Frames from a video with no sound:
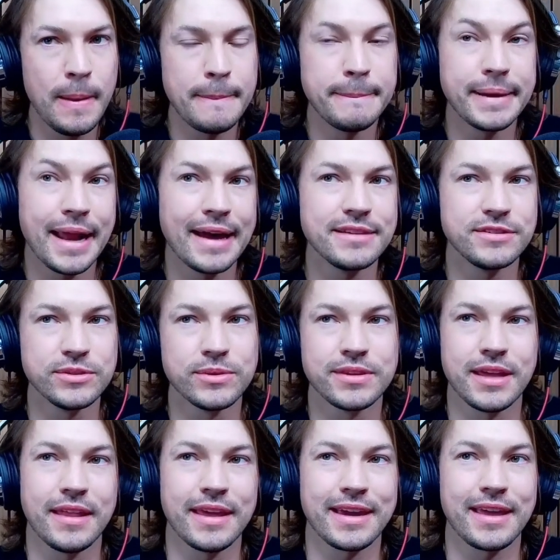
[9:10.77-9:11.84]
But I do
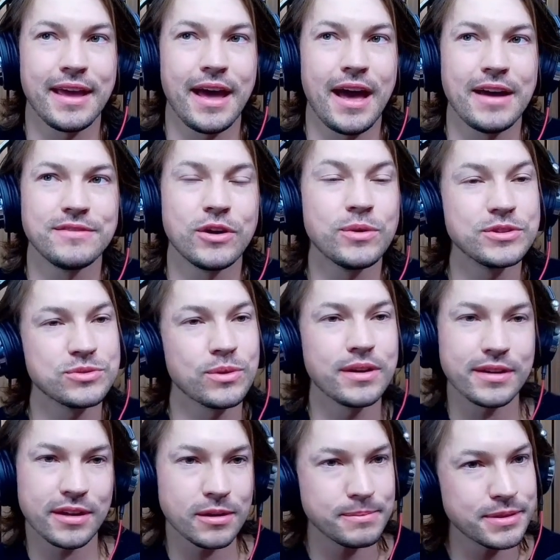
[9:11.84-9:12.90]
like I've always wanted
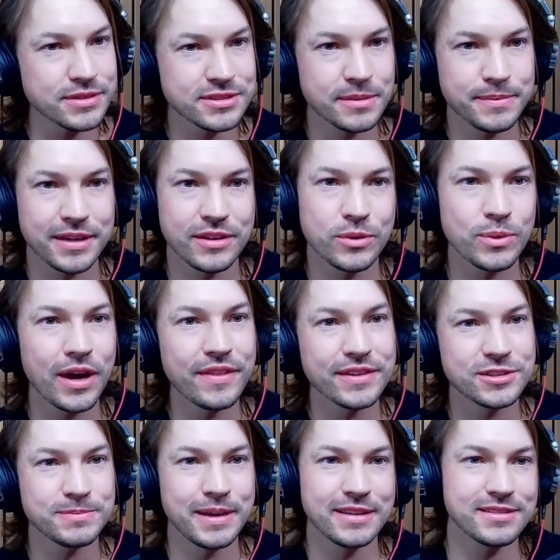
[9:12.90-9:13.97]
to go build something in the
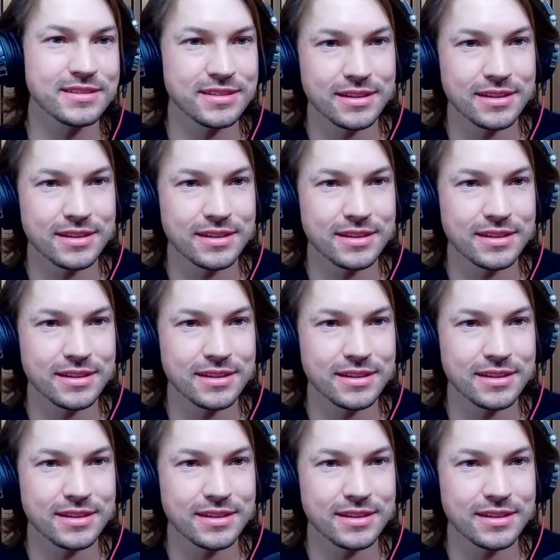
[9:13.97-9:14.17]
wellness space because it